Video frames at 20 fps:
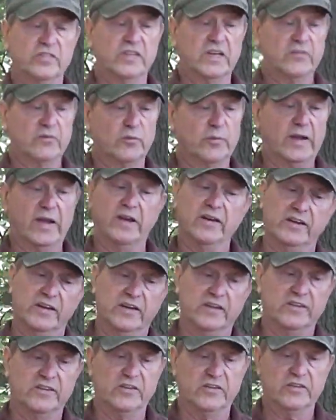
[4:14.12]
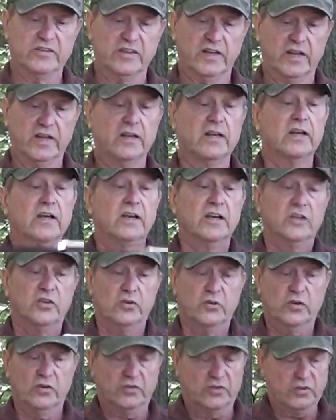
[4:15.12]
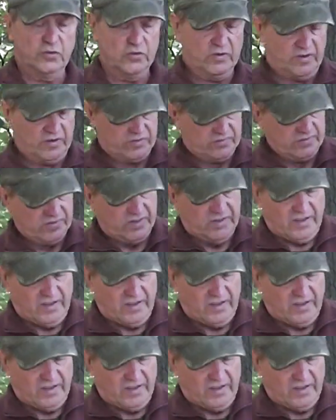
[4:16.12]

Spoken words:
saver band to get to your tent, you can do this.